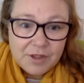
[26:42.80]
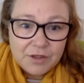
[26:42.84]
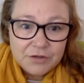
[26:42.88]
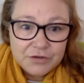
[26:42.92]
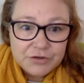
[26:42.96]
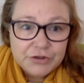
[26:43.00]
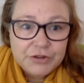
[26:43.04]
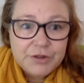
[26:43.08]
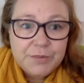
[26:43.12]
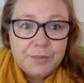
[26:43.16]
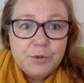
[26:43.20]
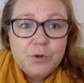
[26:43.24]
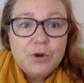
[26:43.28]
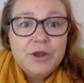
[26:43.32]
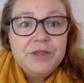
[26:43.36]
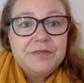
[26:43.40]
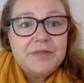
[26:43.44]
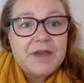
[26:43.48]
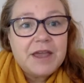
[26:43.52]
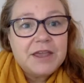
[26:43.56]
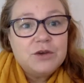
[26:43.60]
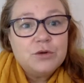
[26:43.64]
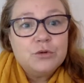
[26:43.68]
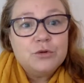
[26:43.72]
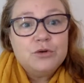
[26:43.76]
the point
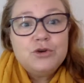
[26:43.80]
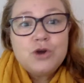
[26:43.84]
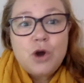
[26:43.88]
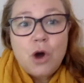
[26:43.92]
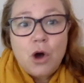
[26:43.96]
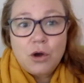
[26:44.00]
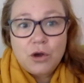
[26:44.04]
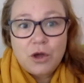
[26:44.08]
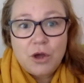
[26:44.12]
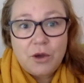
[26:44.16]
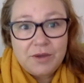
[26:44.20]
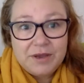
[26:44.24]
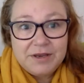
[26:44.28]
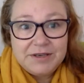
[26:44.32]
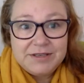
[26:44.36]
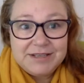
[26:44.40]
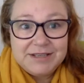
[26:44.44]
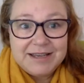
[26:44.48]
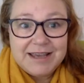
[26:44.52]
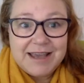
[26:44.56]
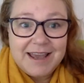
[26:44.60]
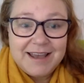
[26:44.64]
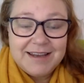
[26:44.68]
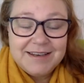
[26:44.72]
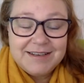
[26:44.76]
that you're not going to
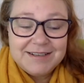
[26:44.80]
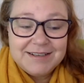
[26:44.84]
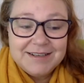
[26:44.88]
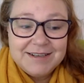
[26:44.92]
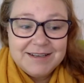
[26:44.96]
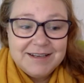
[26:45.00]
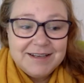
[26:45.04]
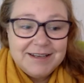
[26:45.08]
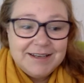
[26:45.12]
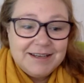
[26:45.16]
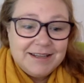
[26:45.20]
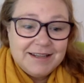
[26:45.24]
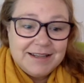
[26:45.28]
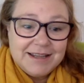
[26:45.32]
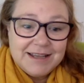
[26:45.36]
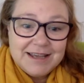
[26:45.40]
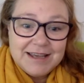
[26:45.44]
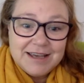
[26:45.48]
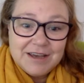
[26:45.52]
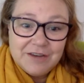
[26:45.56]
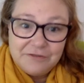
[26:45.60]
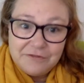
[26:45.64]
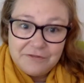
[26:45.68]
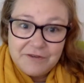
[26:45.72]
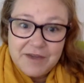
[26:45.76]
get
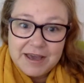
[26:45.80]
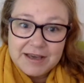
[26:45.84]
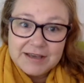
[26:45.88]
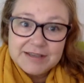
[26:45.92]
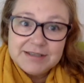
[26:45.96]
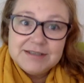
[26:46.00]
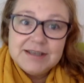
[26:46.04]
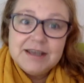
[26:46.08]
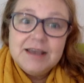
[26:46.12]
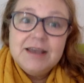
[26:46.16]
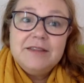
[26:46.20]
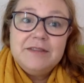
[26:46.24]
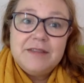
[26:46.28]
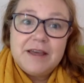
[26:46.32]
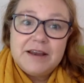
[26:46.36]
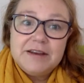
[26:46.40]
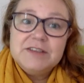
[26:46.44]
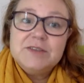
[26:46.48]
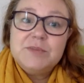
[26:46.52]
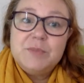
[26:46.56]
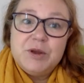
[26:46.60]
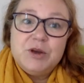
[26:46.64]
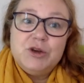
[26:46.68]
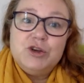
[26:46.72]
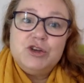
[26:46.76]
the effects that
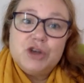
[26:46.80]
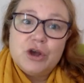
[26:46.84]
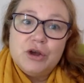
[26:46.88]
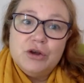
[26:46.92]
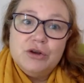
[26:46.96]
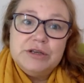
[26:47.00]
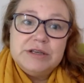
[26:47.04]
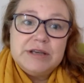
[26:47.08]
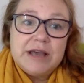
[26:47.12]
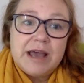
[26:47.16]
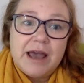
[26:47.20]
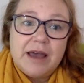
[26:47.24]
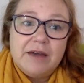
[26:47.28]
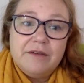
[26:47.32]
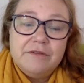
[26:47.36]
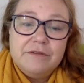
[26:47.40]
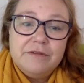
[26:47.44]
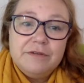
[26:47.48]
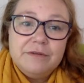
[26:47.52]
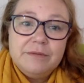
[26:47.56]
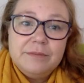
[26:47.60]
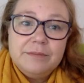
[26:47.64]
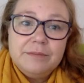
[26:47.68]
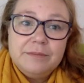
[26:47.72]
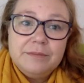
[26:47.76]
it's been shown to have.
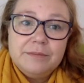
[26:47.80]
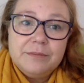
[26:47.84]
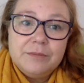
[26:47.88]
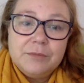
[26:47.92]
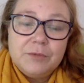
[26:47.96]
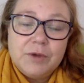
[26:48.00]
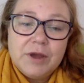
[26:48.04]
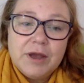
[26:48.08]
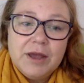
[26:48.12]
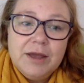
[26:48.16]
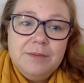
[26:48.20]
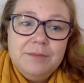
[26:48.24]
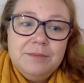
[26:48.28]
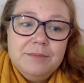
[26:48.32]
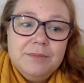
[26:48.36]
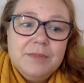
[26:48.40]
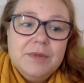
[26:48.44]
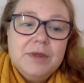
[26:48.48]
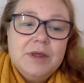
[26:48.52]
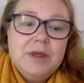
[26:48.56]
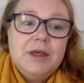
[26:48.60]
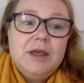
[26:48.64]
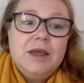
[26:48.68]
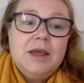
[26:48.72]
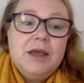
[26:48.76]
Okay?
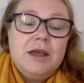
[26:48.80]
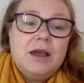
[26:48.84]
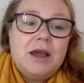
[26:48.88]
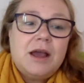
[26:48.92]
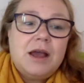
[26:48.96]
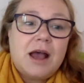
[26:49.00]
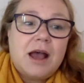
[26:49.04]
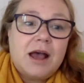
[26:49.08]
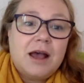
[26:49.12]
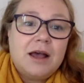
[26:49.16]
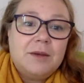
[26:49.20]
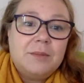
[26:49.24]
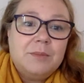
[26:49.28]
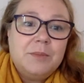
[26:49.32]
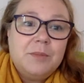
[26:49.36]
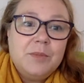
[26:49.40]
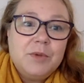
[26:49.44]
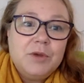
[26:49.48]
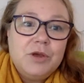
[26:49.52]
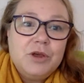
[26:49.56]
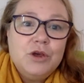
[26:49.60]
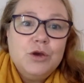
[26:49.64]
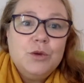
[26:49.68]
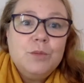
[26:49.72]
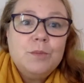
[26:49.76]

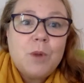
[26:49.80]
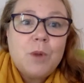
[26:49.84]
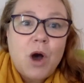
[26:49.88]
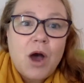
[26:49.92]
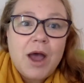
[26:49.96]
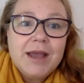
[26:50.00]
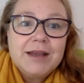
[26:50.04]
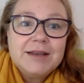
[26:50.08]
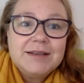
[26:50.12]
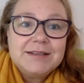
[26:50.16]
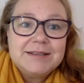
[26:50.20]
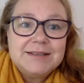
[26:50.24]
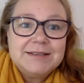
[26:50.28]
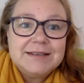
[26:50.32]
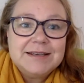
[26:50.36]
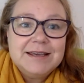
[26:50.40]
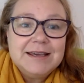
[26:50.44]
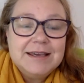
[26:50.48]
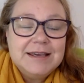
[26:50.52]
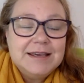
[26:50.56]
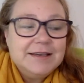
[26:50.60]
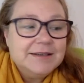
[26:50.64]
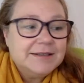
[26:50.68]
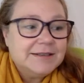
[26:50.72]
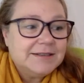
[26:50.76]
You might
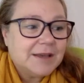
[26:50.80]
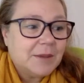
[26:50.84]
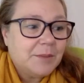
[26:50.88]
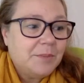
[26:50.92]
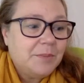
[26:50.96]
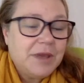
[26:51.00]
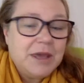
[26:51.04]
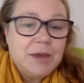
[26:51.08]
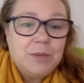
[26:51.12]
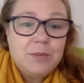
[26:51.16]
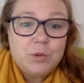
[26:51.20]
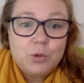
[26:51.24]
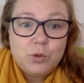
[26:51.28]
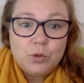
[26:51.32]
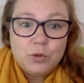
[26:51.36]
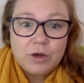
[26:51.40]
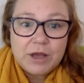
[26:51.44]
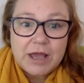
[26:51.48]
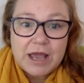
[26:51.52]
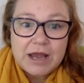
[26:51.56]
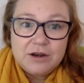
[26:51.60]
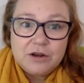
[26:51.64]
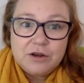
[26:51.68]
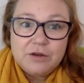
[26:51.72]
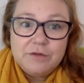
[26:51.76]
see some people
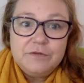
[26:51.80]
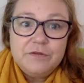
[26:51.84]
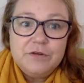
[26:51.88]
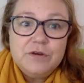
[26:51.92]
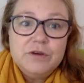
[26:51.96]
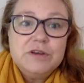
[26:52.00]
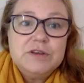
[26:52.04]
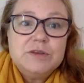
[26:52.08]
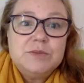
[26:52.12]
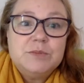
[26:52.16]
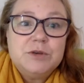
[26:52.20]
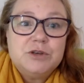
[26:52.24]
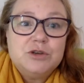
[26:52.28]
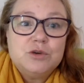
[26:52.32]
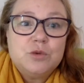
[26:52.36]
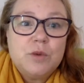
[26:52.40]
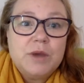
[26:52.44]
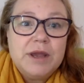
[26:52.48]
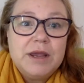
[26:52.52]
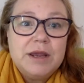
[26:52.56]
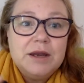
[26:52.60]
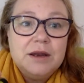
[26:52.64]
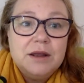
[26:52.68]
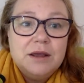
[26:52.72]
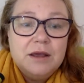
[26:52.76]
get confused
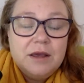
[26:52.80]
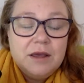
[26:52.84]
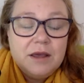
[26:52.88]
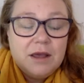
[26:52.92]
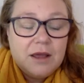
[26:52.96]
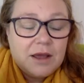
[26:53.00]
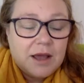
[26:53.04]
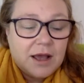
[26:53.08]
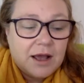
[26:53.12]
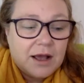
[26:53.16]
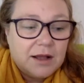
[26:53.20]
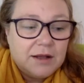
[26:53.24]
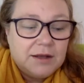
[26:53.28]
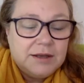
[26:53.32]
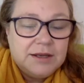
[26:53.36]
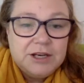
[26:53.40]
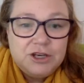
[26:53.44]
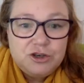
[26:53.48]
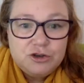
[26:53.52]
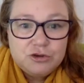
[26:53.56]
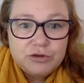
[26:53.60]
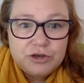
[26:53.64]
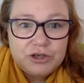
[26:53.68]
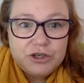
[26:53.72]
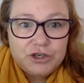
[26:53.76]
between
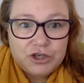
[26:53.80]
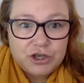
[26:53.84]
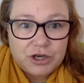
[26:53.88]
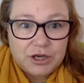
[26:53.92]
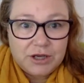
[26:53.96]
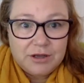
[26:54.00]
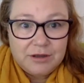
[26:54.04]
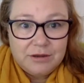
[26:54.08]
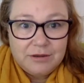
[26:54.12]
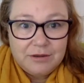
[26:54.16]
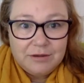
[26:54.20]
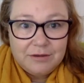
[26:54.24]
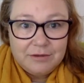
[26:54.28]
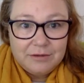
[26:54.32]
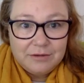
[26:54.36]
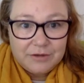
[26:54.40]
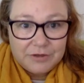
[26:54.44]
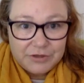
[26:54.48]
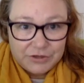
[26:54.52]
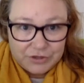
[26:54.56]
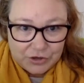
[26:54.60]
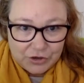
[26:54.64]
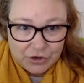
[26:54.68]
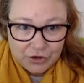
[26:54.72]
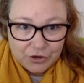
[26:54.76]
literature
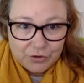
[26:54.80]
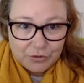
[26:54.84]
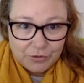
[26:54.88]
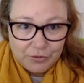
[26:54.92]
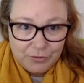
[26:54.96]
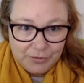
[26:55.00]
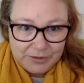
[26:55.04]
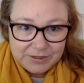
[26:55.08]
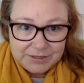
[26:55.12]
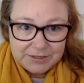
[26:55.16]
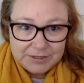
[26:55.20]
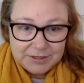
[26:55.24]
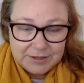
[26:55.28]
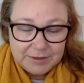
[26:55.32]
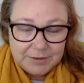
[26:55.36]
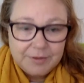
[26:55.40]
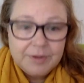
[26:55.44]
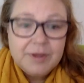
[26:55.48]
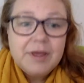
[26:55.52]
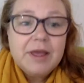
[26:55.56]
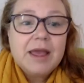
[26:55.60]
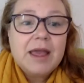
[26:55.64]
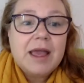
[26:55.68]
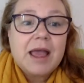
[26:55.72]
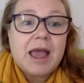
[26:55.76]
circles
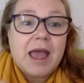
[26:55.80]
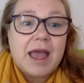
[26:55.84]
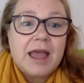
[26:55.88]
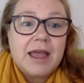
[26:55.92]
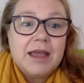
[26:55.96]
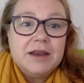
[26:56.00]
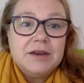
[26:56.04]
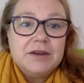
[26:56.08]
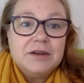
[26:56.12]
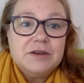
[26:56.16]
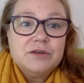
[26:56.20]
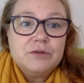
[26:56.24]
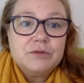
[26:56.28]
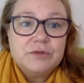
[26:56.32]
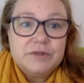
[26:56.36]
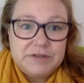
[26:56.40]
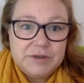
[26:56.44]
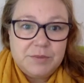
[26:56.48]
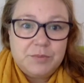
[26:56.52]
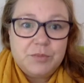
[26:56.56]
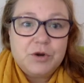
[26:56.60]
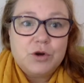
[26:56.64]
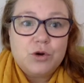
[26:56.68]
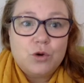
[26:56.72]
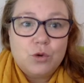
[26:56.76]
and
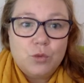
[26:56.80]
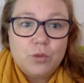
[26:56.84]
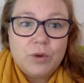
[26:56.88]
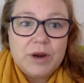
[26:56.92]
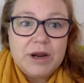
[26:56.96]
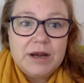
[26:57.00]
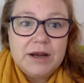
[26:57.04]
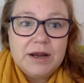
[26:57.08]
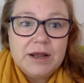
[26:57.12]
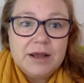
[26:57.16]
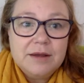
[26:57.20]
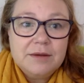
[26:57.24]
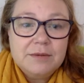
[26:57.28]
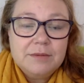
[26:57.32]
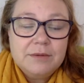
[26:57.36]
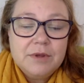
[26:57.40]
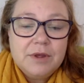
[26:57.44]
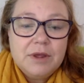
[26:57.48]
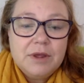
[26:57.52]
reciprocal reading.